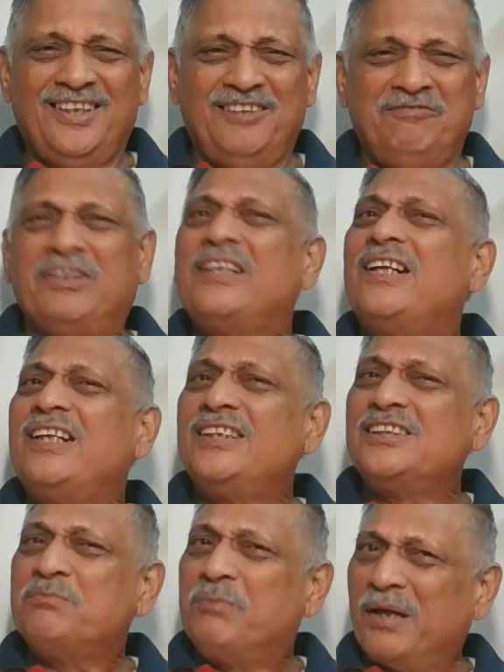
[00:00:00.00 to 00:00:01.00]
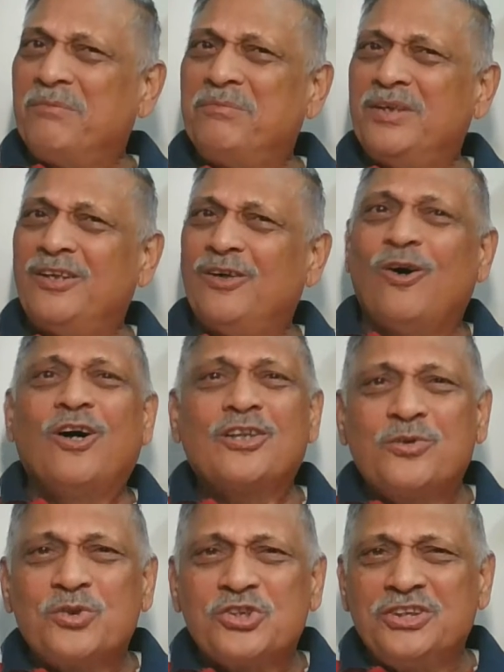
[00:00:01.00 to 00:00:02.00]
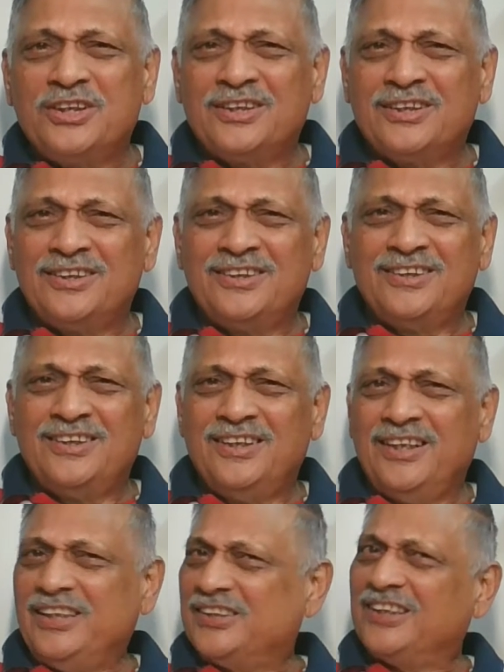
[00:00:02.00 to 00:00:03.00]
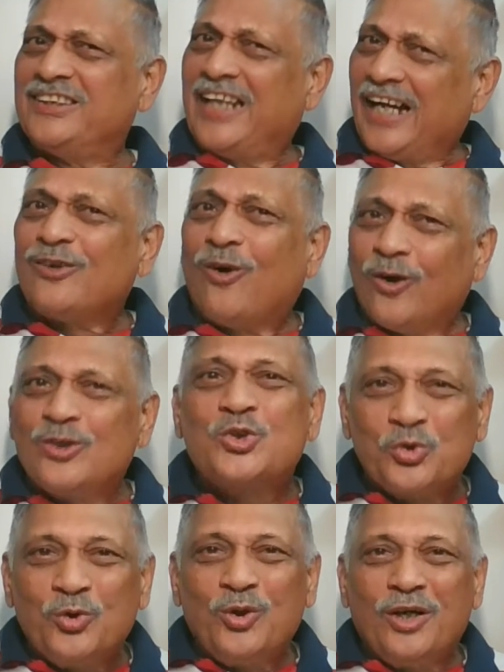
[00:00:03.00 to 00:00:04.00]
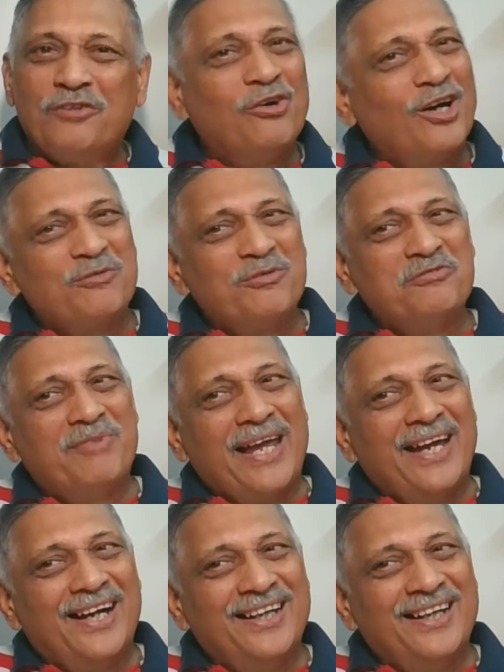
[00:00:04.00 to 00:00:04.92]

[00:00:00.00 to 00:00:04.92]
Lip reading: Whether it is Brahma or Krishna, isn't that also a form of Maya?